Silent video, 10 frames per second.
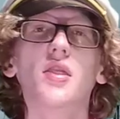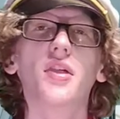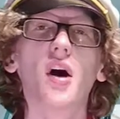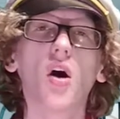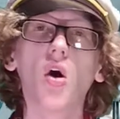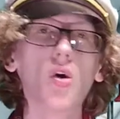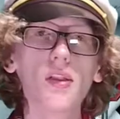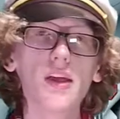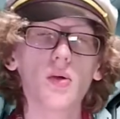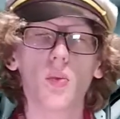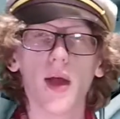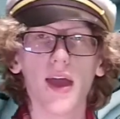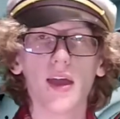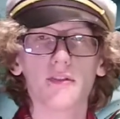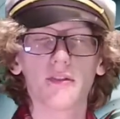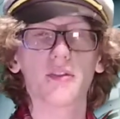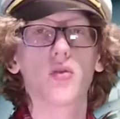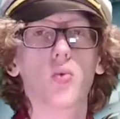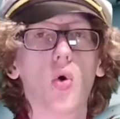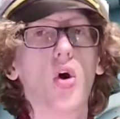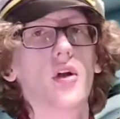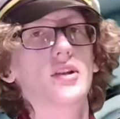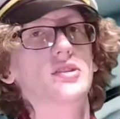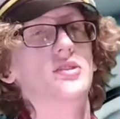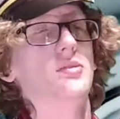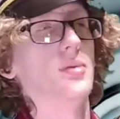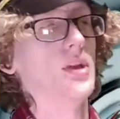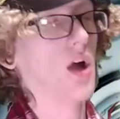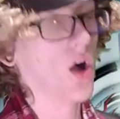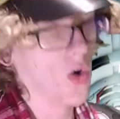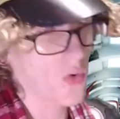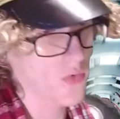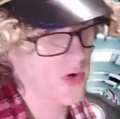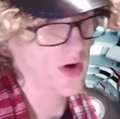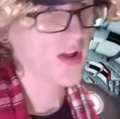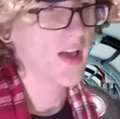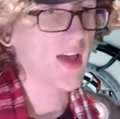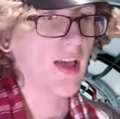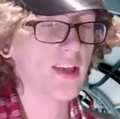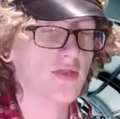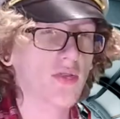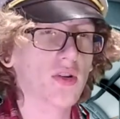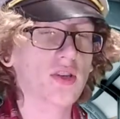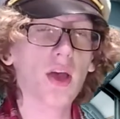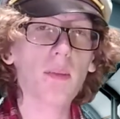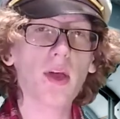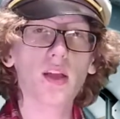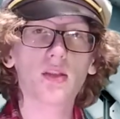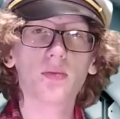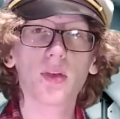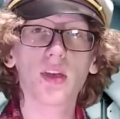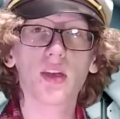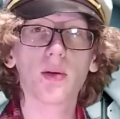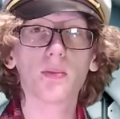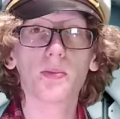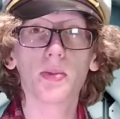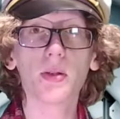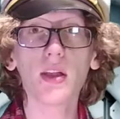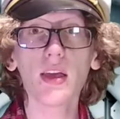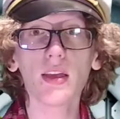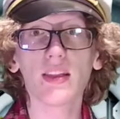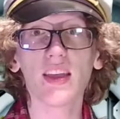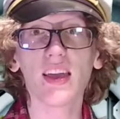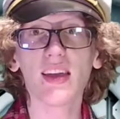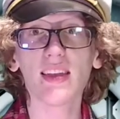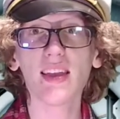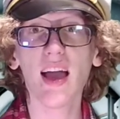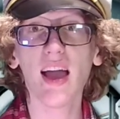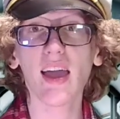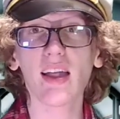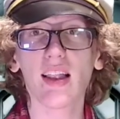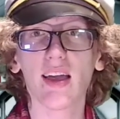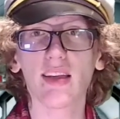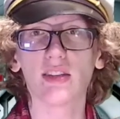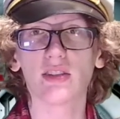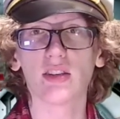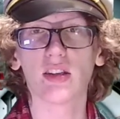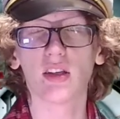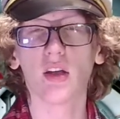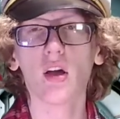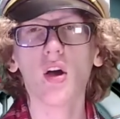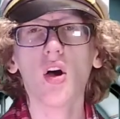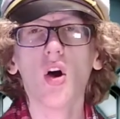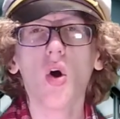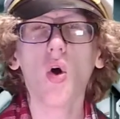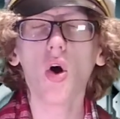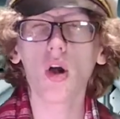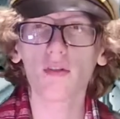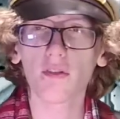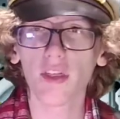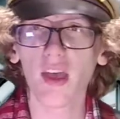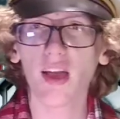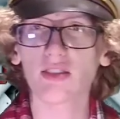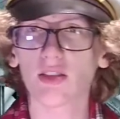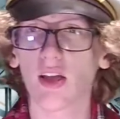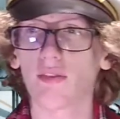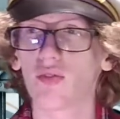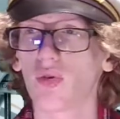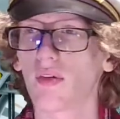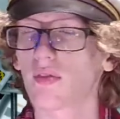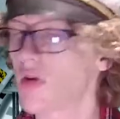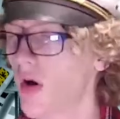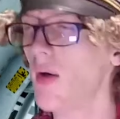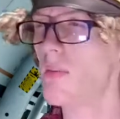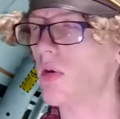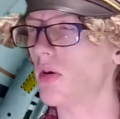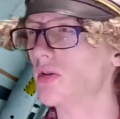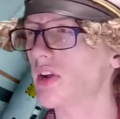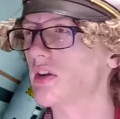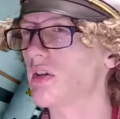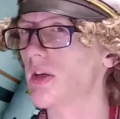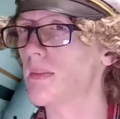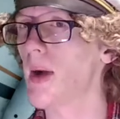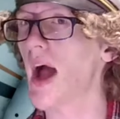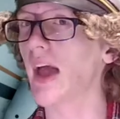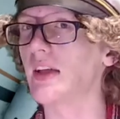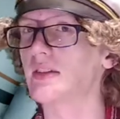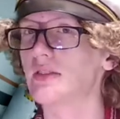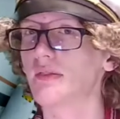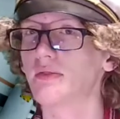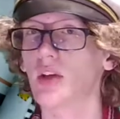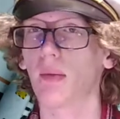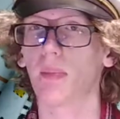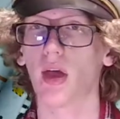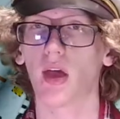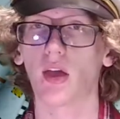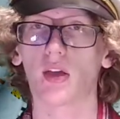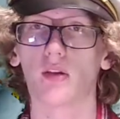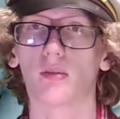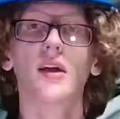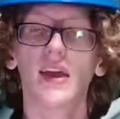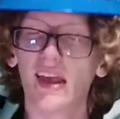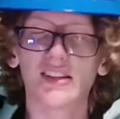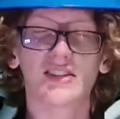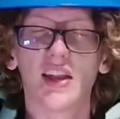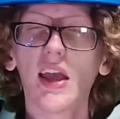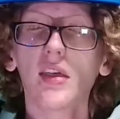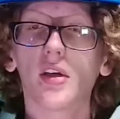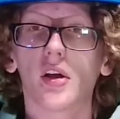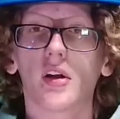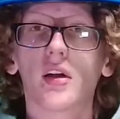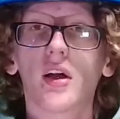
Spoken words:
The only way for the war is to be over is for Tepay to be completely annihilated, or for the Exclave to have crumbled under the might of Tepay. It's neither.